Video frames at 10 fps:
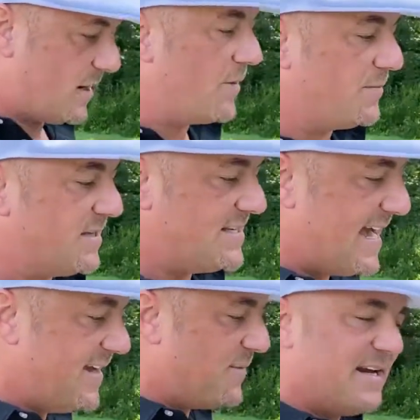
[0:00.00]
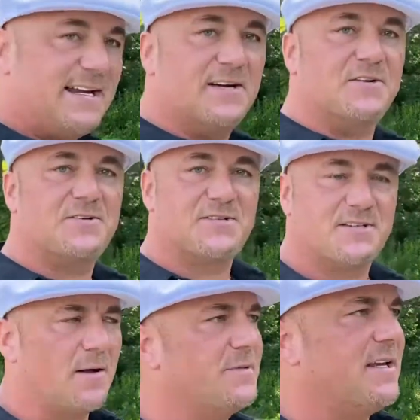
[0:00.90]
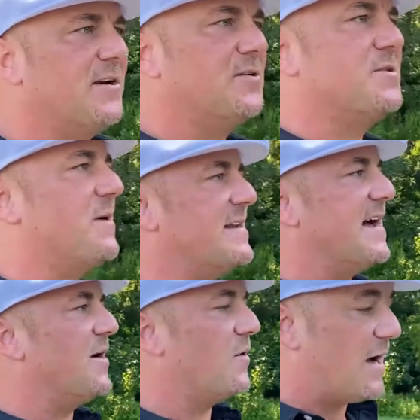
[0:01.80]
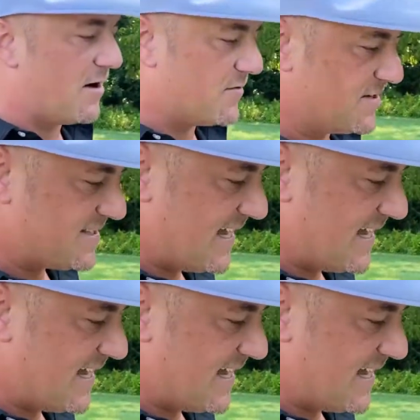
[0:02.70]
I'm up to debt in my ears, up to ears in my debt, or however he